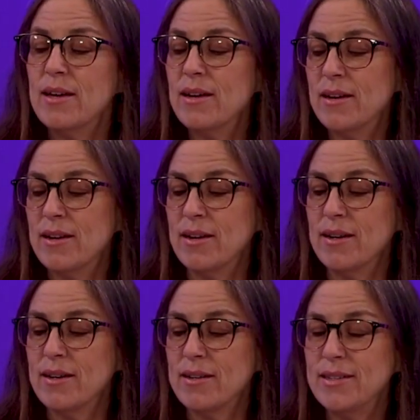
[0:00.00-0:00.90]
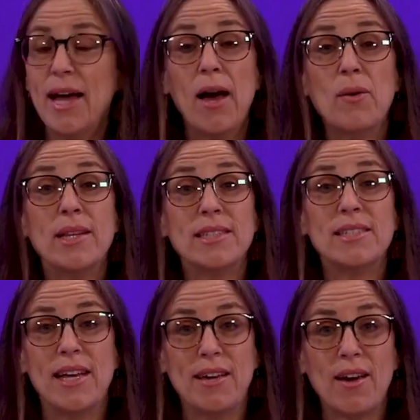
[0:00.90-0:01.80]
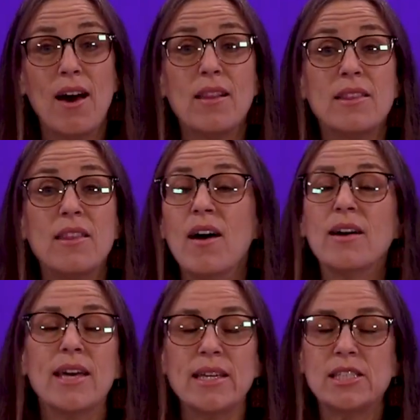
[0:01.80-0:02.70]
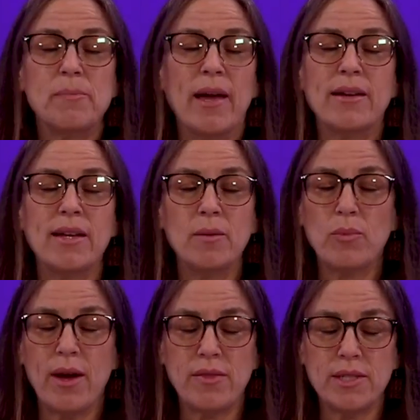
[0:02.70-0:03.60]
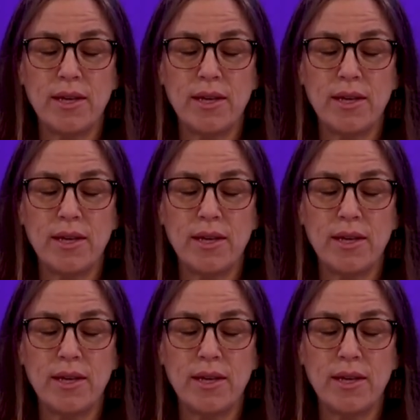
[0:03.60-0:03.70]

Now let's take a lung-expanding breath